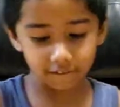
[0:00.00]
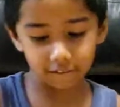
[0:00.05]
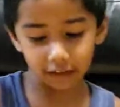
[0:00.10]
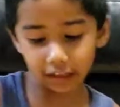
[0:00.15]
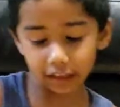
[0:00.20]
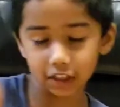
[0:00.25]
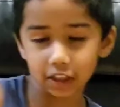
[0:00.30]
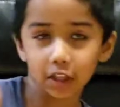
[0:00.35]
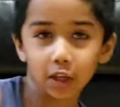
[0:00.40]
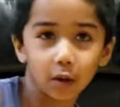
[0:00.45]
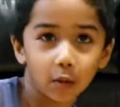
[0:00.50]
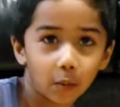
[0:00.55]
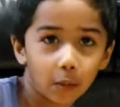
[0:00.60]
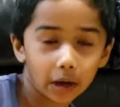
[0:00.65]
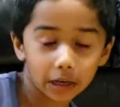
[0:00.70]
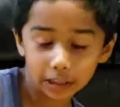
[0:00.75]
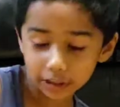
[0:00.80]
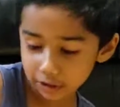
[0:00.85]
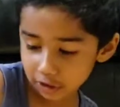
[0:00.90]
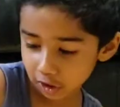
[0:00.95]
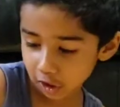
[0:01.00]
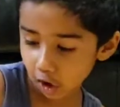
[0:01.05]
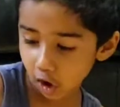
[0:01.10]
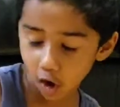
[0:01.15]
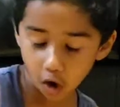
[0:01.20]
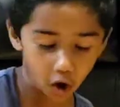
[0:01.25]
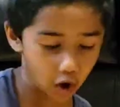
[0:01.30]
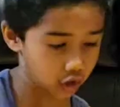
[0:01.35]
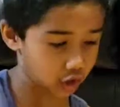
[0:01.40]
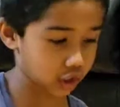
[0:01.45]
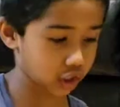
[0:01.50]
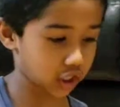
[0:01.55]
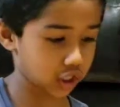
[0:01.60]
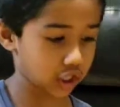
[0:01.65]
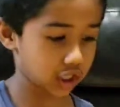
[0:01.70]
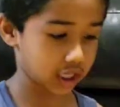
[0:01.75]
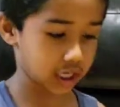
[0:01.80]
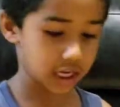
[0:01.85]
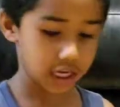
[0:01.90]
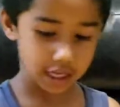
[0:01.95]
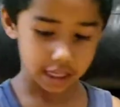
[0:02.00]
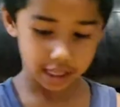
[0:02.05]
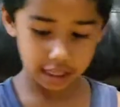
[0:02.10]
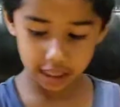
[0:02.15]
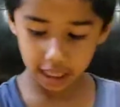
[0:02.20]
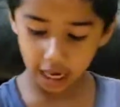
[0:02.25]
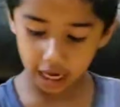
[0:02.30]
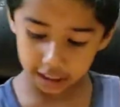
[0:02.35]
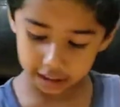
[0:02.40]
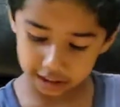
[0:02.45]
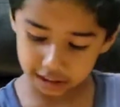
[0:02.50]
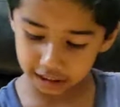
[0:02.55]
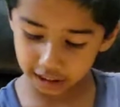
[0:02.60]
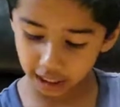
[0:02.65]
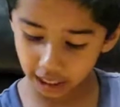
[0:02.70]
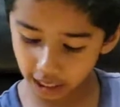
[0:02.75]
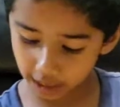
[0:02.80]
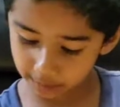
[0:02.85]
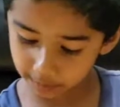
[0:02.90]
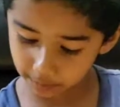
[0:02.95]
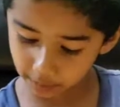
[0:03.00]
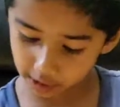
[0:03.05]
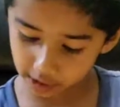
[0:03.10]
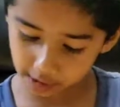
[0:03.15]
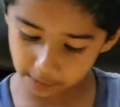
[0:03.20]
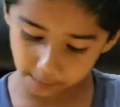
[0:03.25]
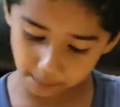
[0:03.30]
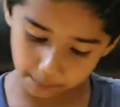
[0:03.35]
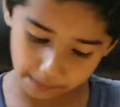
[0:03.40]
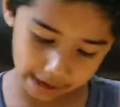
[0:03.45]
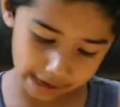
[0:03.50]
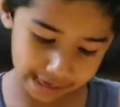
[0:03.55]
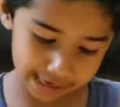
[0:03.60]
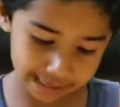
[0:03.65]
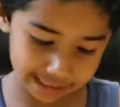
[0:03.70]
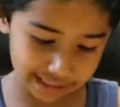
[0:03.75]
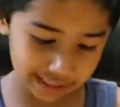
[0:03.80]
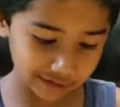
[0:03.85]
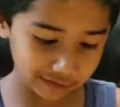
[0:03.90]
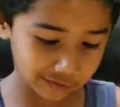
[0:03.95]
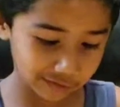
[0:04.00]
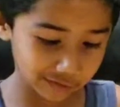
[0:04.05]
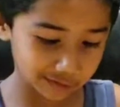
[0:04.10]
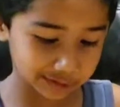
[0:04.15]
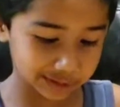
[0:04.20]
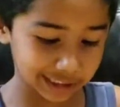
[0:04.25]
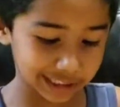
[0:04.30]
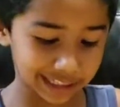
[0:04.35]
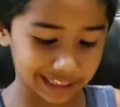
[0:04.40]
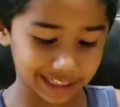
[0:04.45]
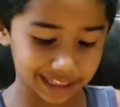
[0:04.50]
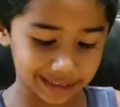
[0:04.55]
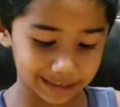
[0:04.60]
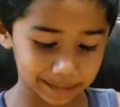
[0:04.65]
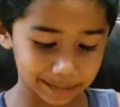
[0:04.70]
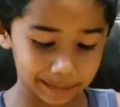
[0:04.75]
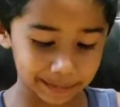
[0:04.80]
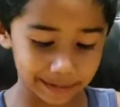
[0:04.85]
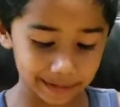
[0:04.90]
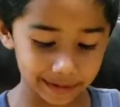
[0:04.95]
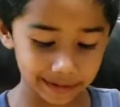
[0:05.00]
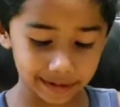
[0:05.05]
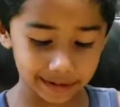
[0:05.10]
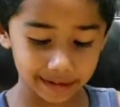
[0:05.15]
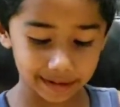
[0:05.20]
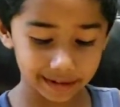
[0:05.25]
It's quite hot. Next I'm going to mix it for a little bit.